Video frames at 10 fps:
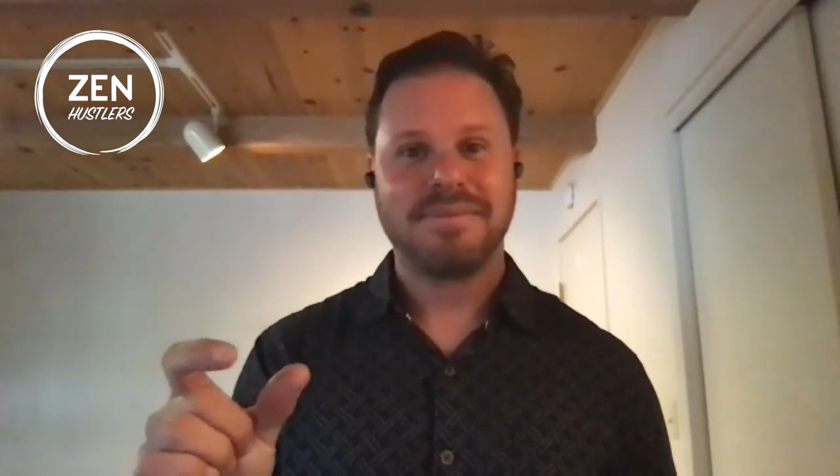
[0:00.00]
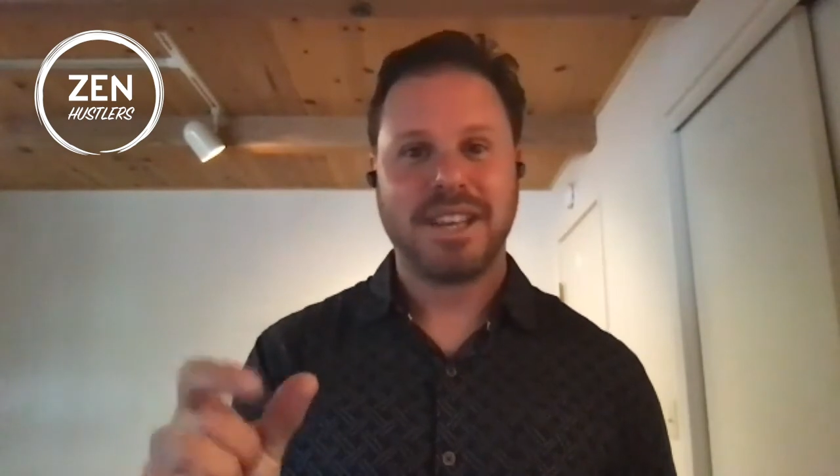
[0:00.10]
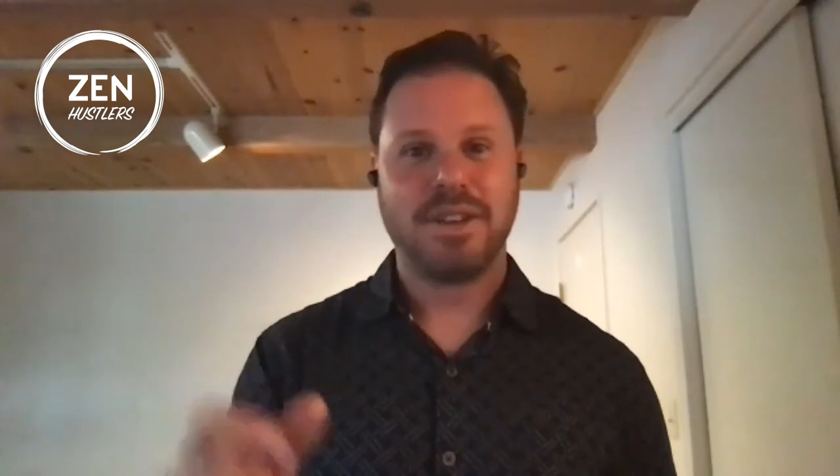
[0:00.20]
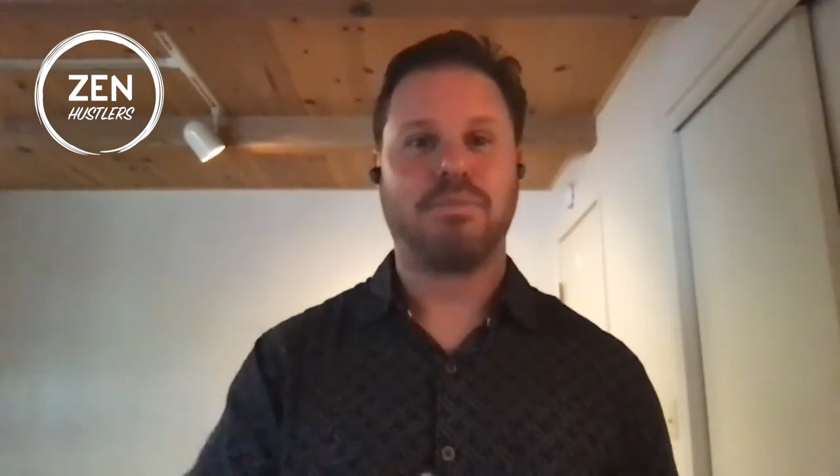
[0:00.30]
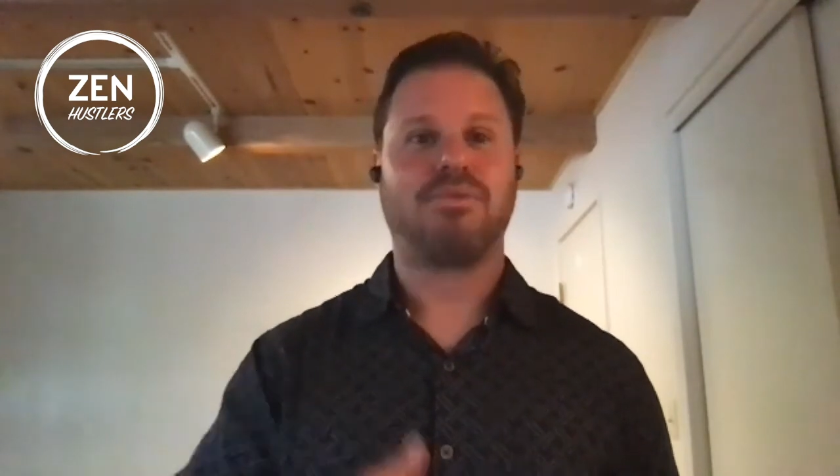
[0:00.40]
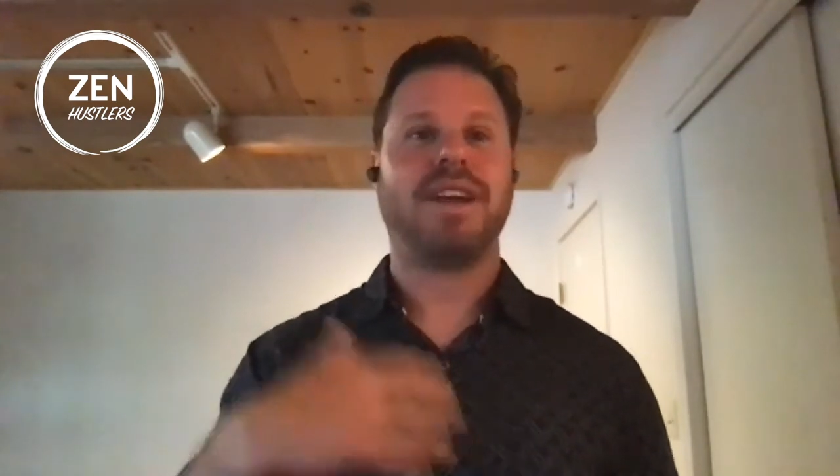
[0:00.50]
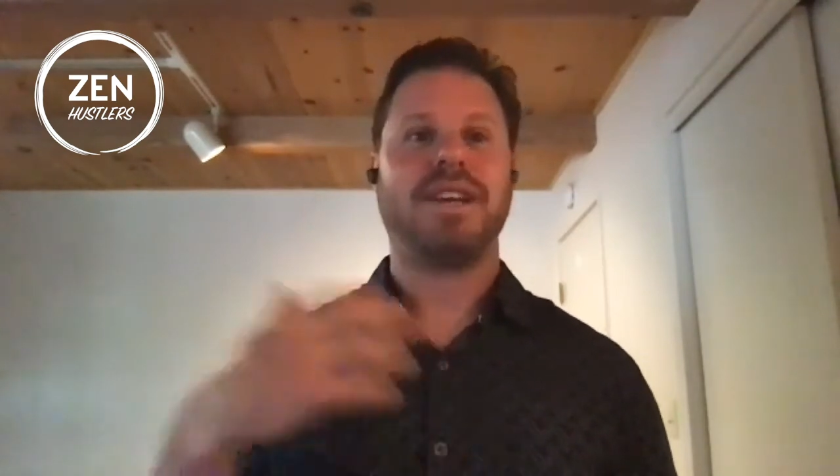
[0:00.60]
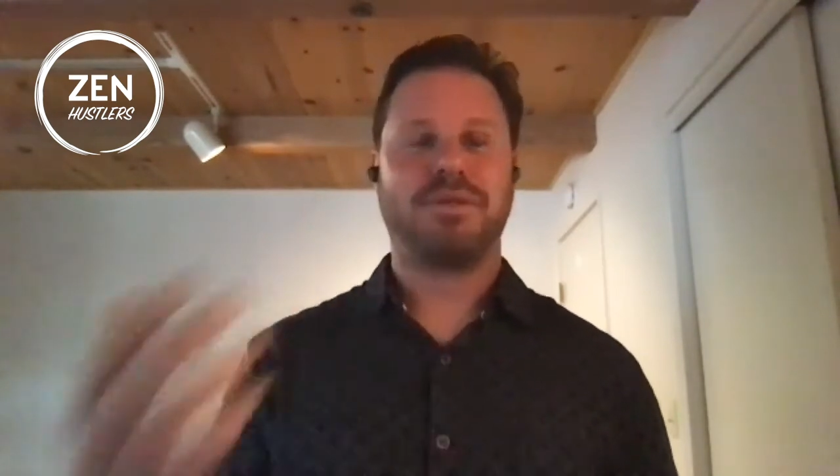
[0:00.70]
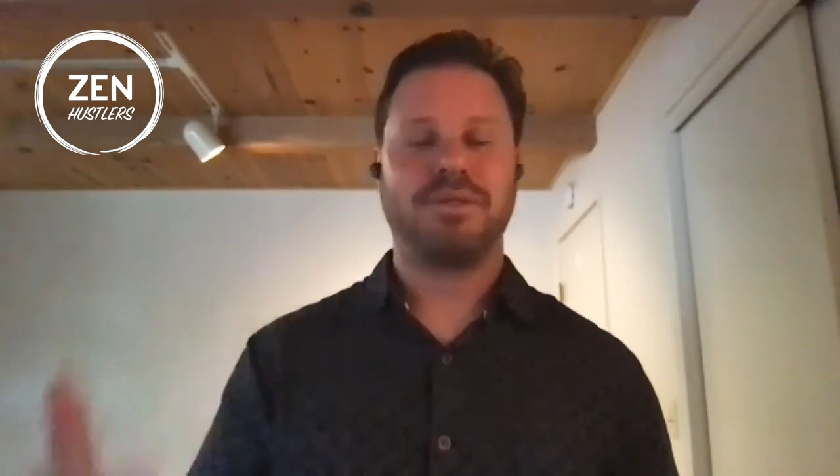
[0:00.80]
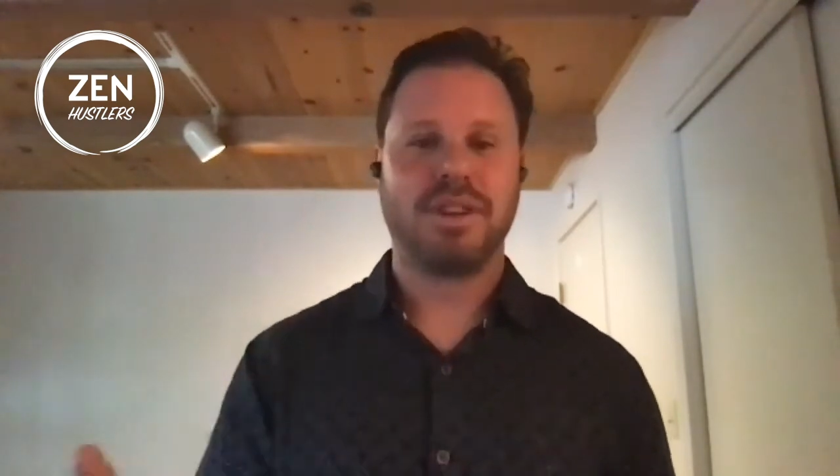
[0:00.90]
That you
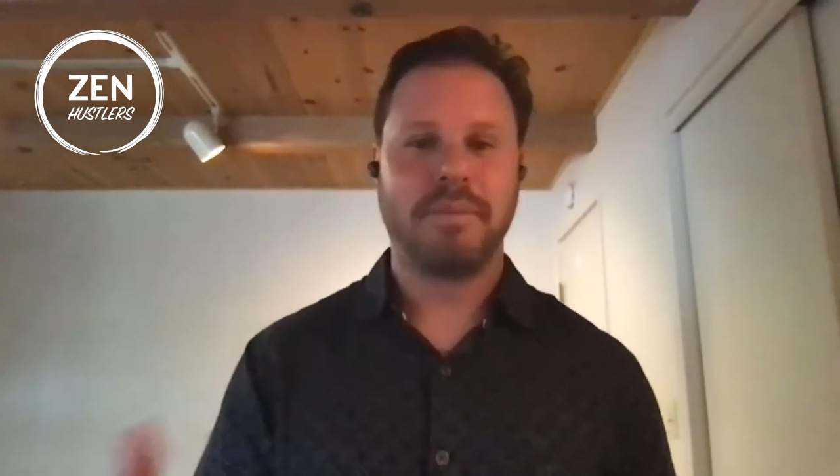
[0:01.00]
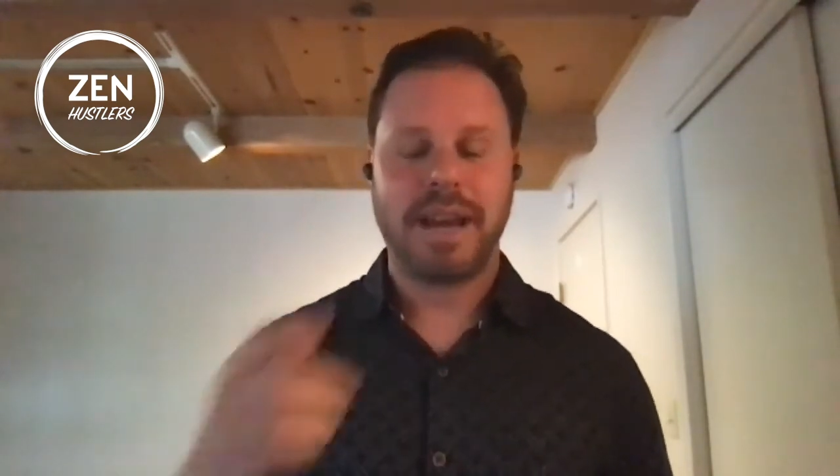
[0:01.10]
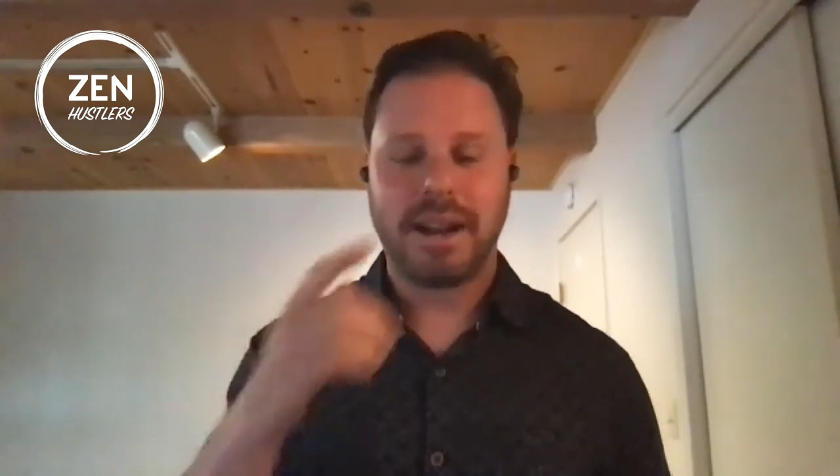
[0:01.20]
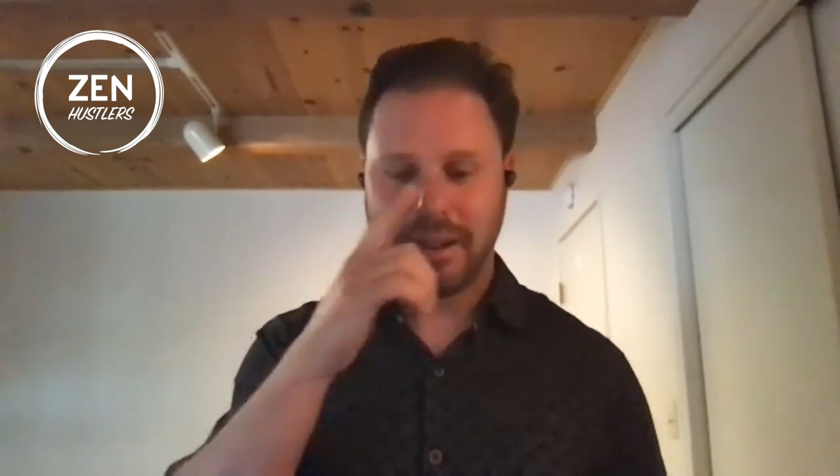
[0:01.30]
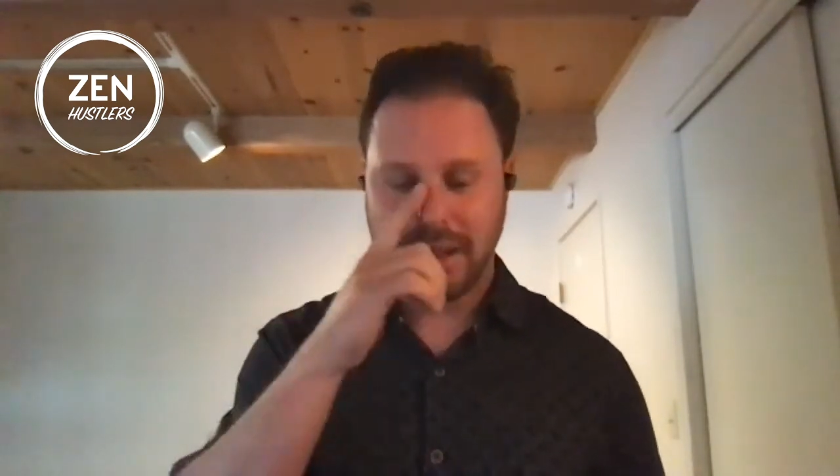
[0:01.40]
break through some pattern.